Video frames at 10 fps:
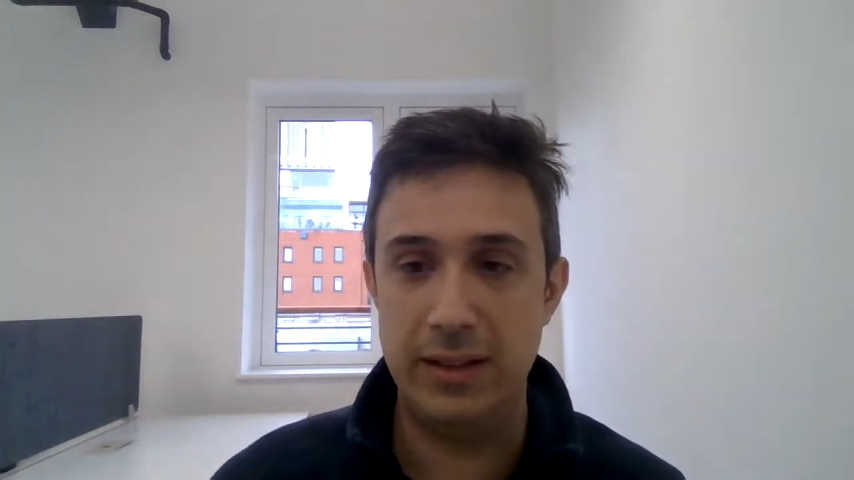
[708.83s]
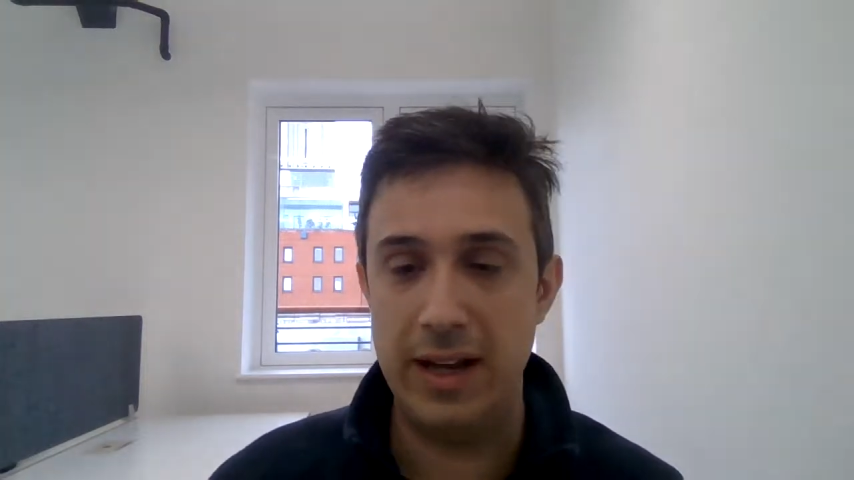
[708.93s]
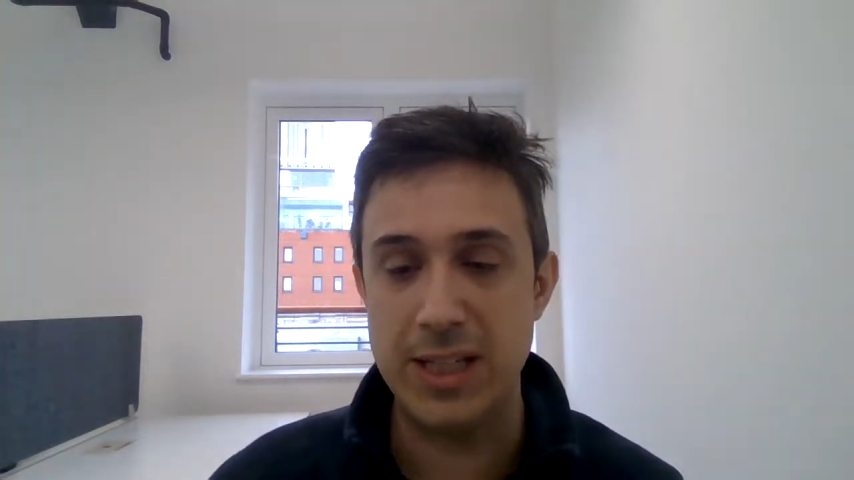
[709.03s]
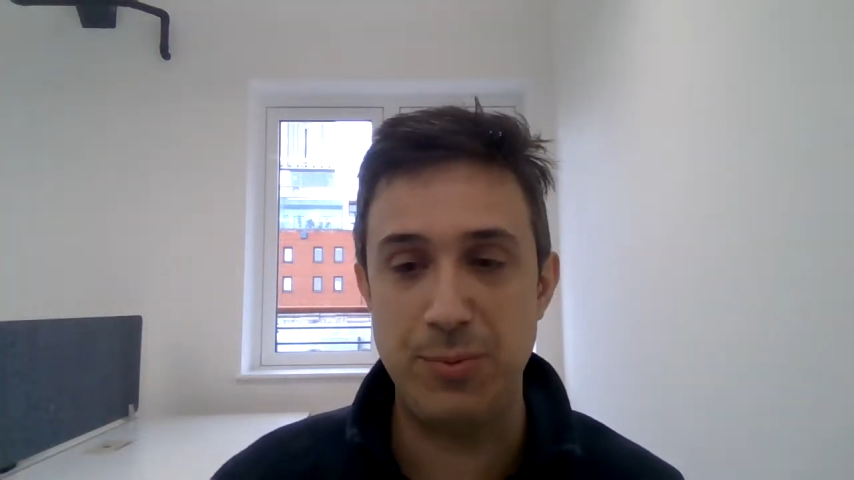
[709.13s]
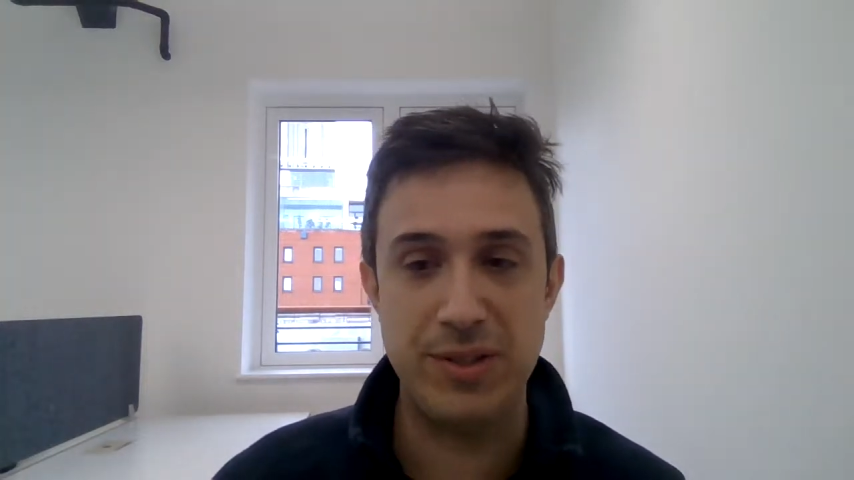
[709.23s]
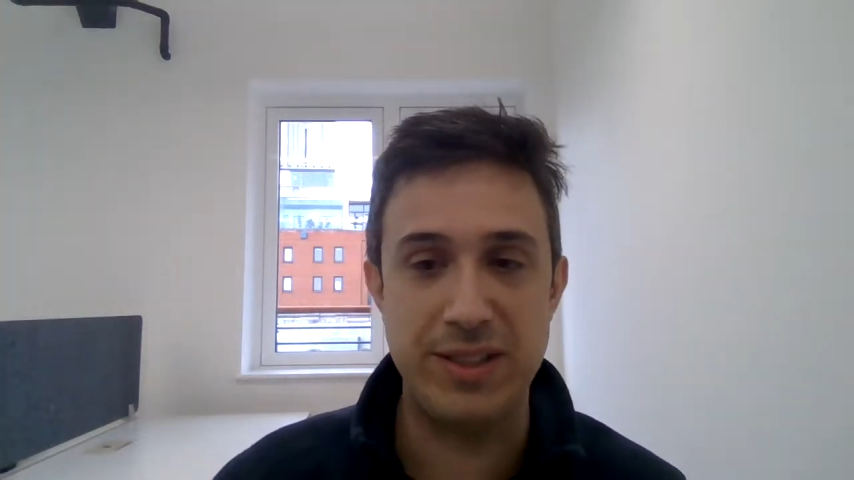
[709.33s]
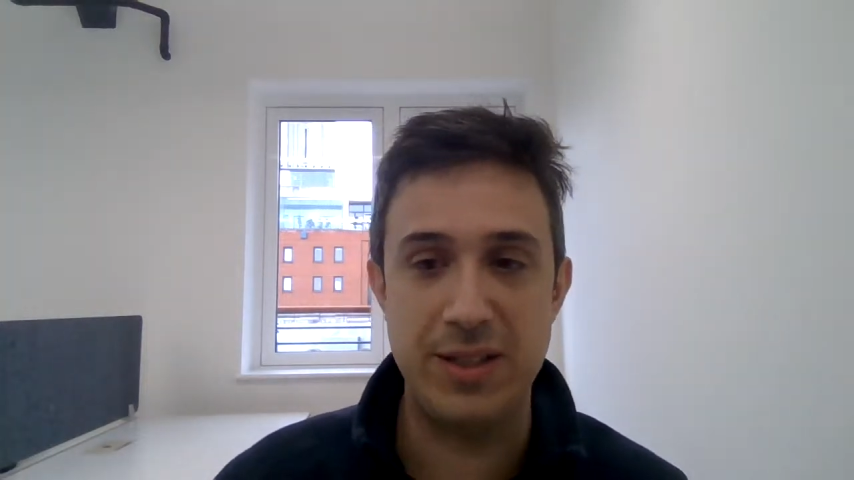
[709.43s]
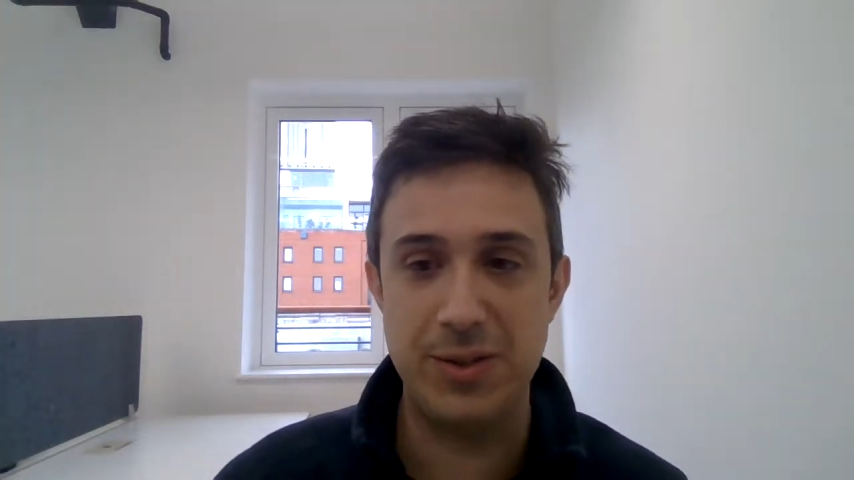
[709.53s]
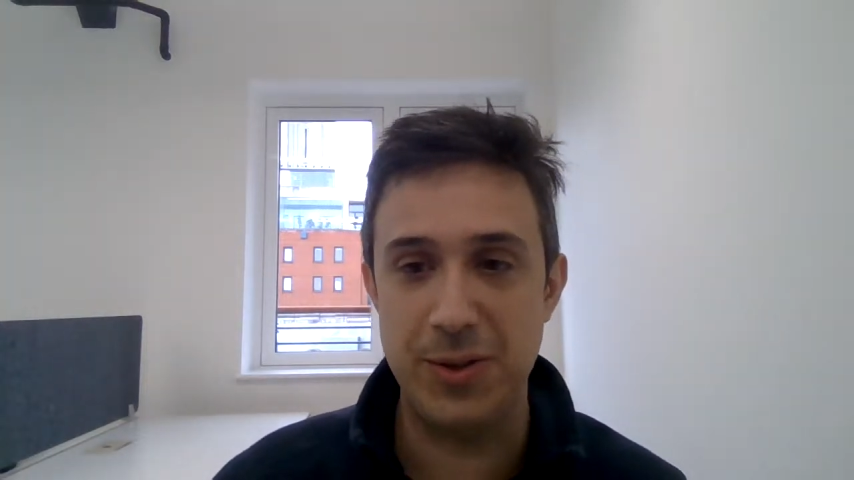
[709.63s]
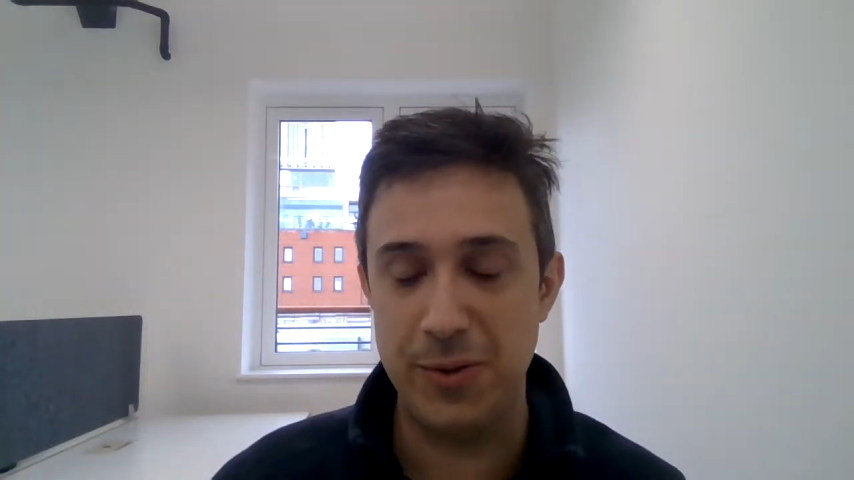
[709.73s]

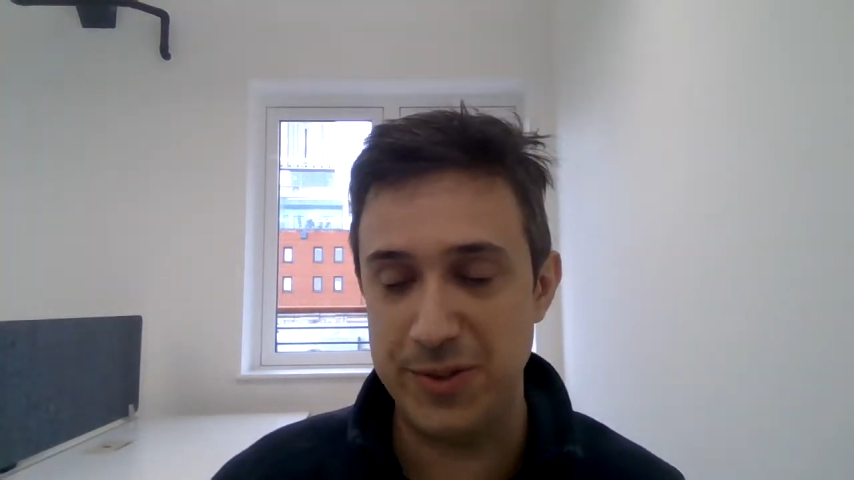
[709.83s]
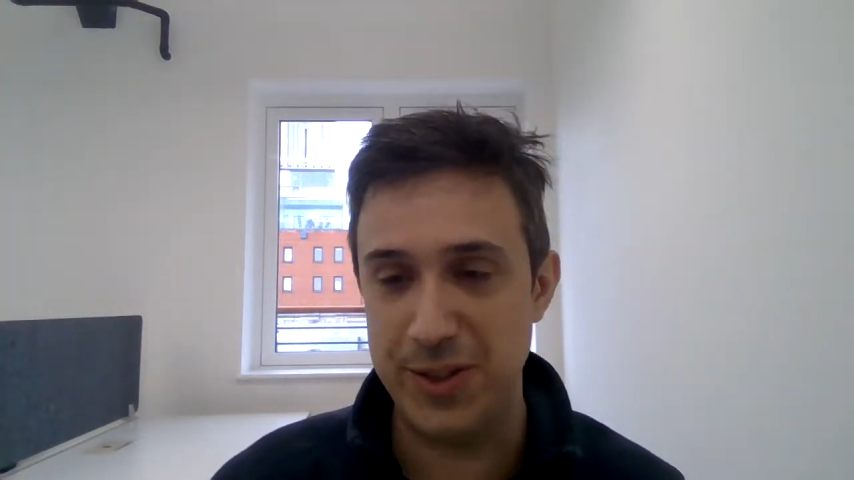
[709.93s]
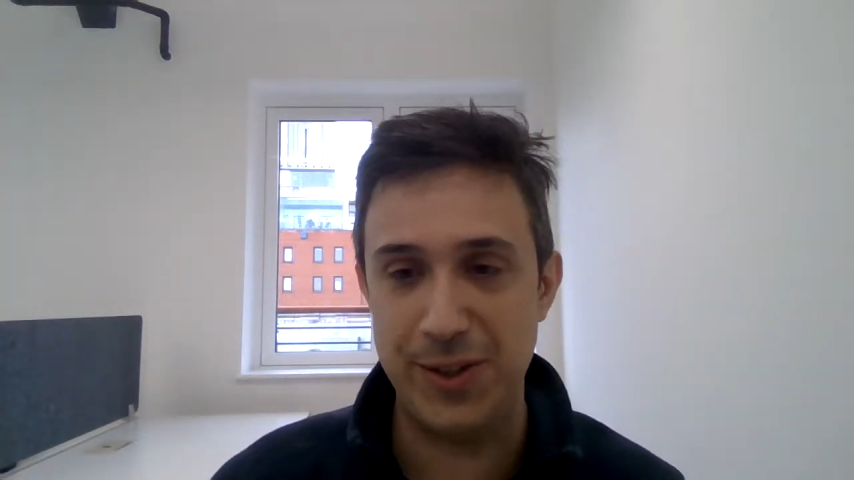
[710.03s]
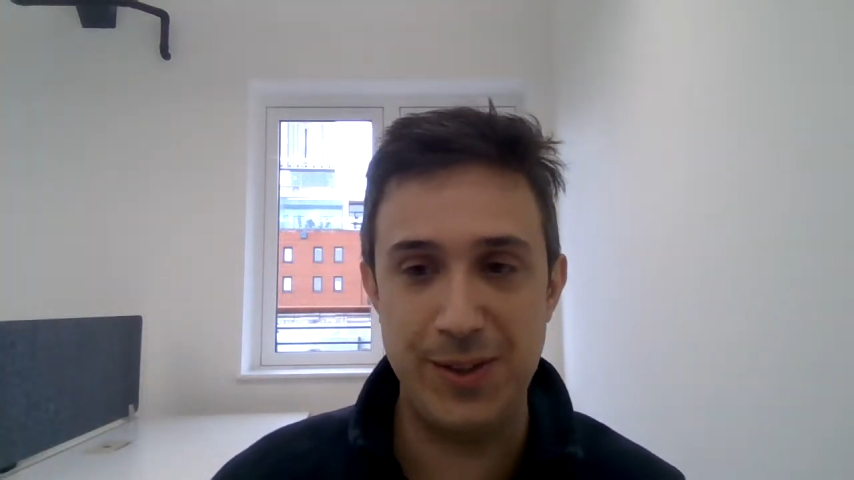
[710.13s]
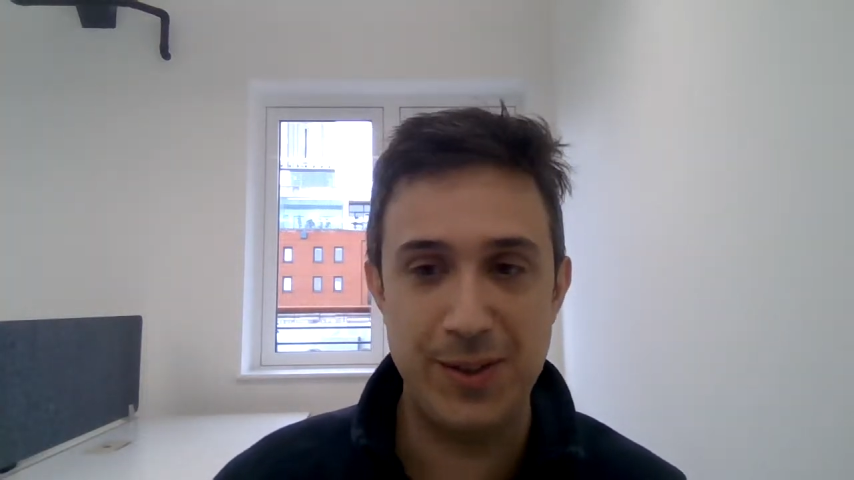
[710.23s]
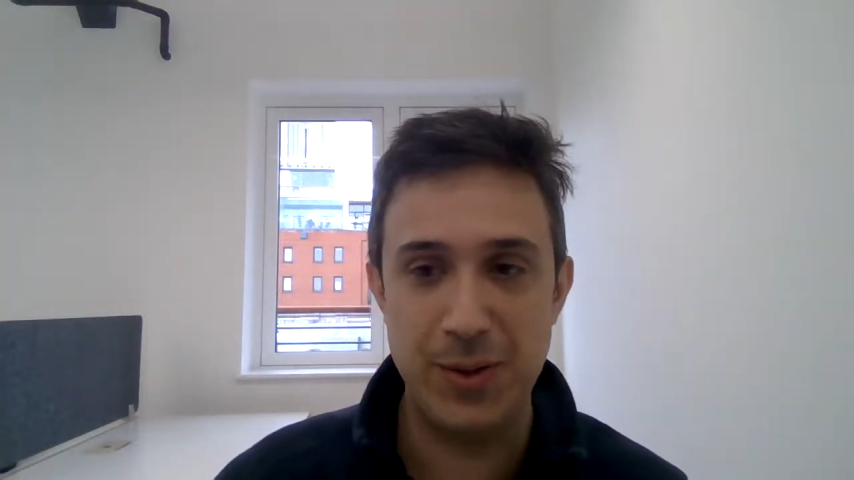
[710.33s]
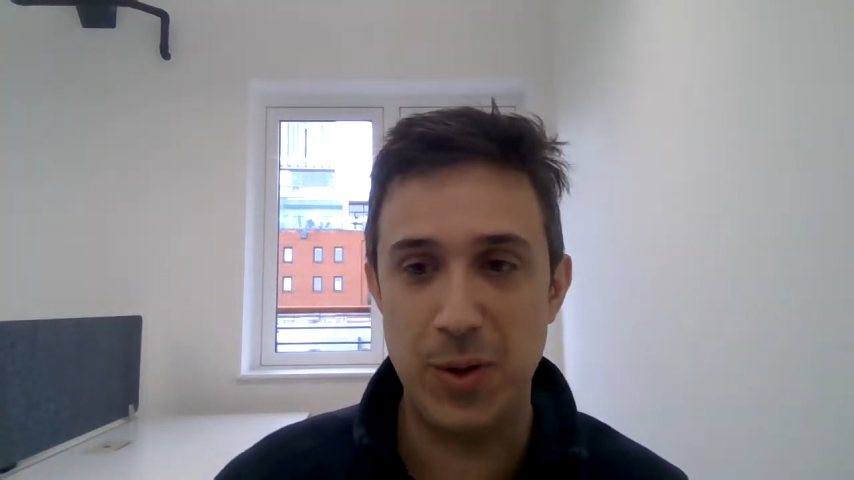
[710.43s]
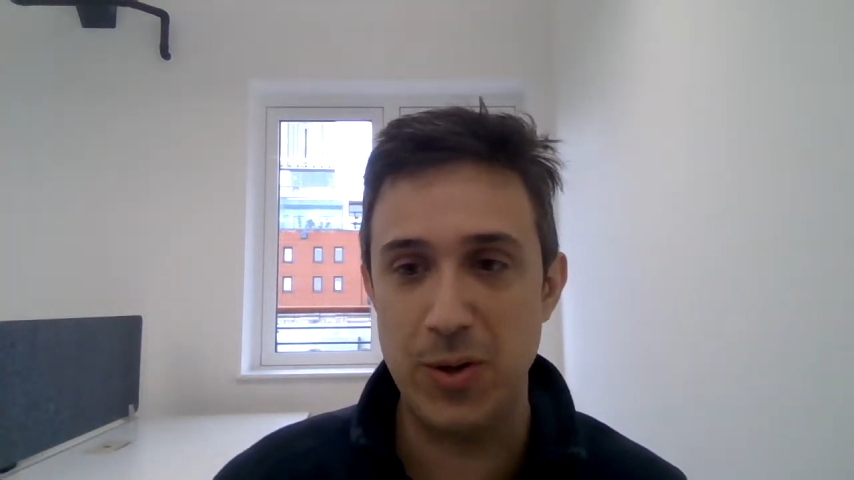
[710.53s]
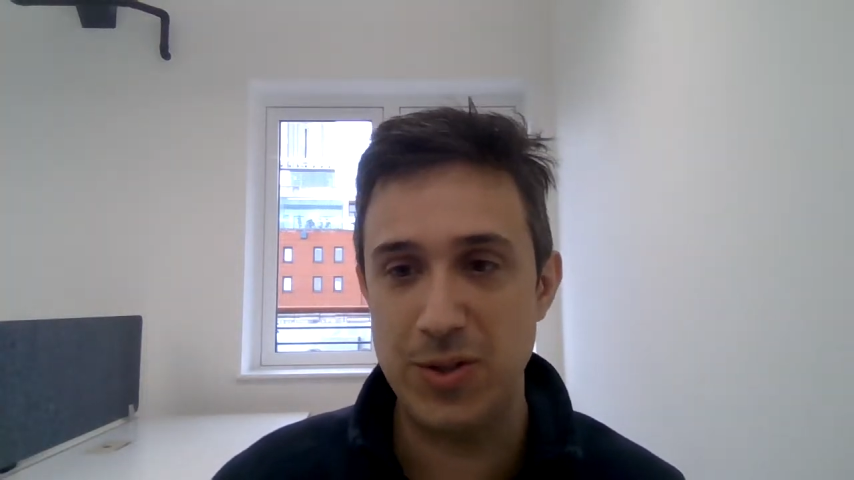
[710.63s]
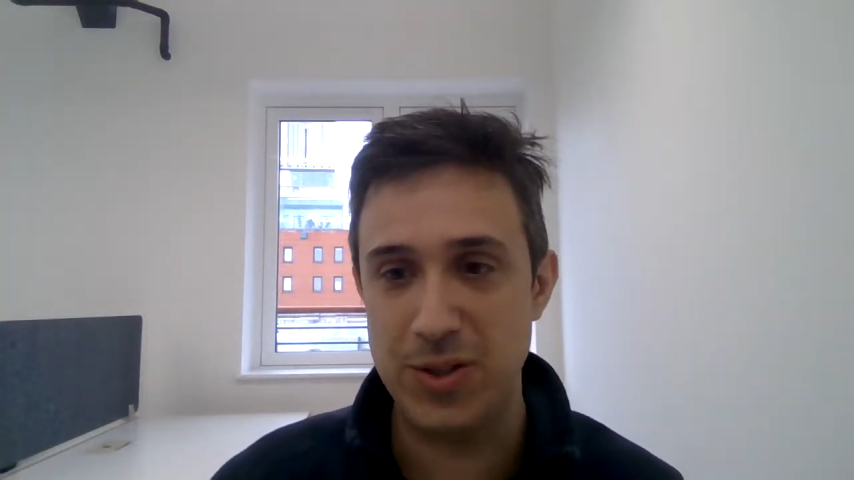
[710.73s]
X% of their tokens